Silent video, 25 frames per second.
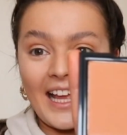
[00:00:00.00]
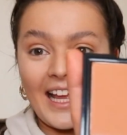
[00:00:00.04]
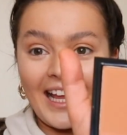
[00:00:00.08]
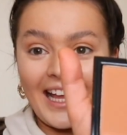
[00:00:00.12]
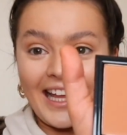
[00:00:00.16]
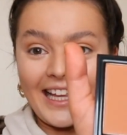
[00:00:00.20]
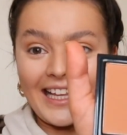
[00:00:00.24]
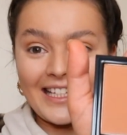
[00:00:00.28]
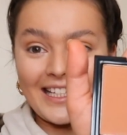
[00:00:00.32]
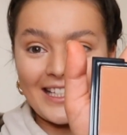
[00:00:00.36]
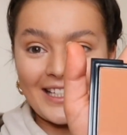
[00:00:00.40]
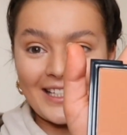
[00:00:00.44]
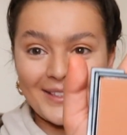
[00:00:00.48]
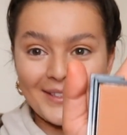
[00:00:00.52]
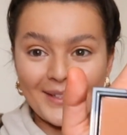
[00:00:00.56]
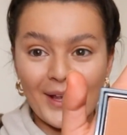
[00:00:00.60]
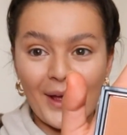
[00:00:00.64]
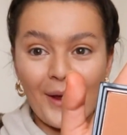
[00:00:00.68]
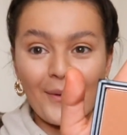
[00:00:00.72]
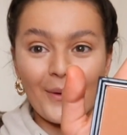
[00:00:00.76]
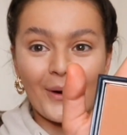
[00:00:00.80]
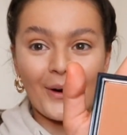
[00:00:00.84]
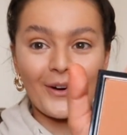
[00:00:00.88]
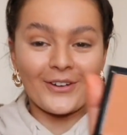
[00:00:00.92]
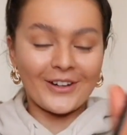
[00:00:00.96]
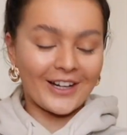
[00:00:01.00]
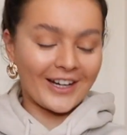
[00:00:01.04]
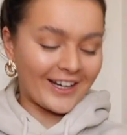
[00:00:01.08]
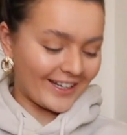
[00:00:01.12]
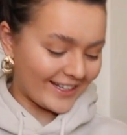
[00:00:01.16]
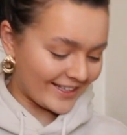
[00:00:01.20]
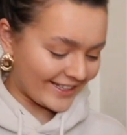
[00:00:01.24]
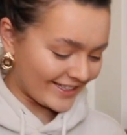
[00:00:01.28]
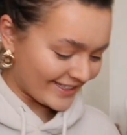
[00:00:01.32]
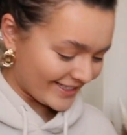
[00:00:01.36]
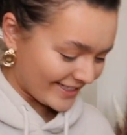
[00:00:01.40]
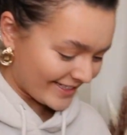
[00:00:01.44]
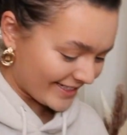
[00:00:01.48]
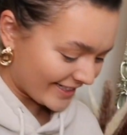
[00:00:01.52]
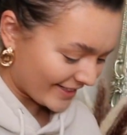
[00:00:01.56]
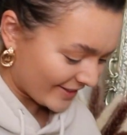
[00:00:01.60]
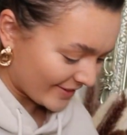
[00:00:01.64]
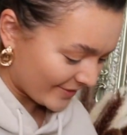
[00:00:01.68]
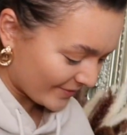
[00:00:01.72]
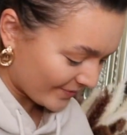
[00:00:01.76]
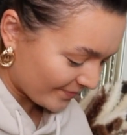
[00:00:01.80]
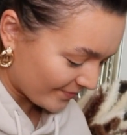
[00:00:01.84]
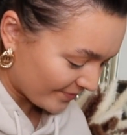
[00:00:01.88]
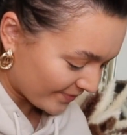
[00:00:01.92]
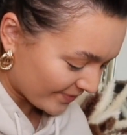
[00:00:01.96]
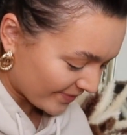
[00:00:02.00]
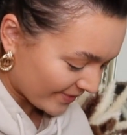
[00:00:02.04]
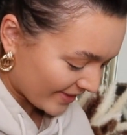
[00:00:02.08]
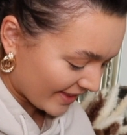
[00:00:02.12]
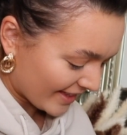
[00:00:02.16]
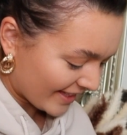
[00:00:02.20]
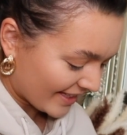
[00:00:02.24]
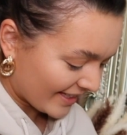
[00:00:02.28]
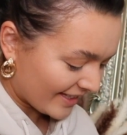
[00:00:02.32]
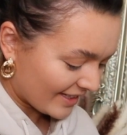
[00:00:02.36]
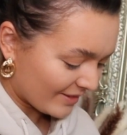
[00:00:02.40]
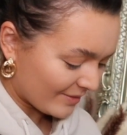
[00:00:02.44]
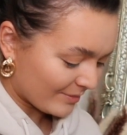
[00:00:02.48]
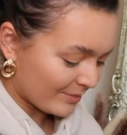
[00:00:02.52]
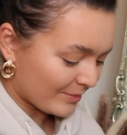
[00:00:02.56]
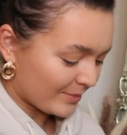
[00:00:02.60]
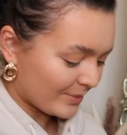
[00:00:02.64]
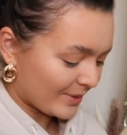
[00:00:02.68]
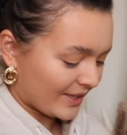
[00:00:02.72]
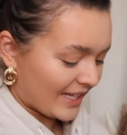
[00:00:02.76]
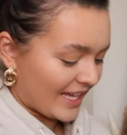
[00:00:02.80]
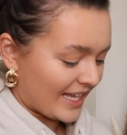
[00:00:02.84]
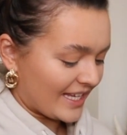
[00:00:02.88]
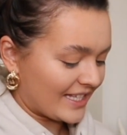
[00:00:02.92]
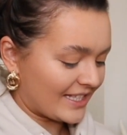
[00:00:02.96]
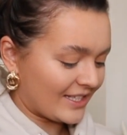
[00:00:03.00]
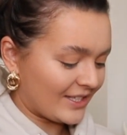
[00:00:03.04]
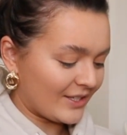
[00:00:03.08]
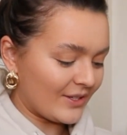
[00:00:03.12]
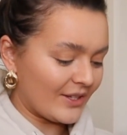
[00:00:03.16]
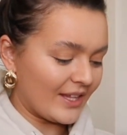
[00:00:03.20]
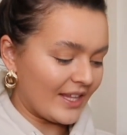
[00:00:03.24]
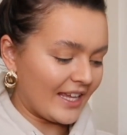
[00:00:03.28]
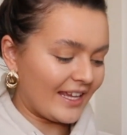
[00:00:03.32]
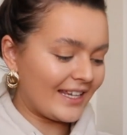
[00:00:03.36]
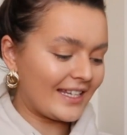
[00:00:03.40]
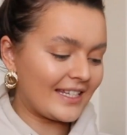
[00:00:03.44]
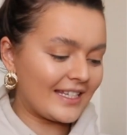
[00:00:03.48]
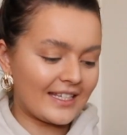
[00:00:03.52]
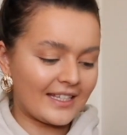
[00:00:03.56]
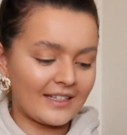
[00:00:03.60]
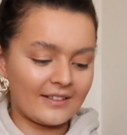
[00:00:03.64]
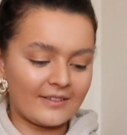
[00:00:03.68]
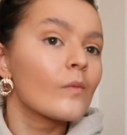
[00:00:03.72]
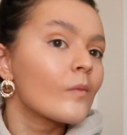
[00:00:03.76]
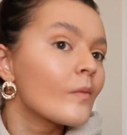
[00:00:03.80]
is so orange. But let's do this.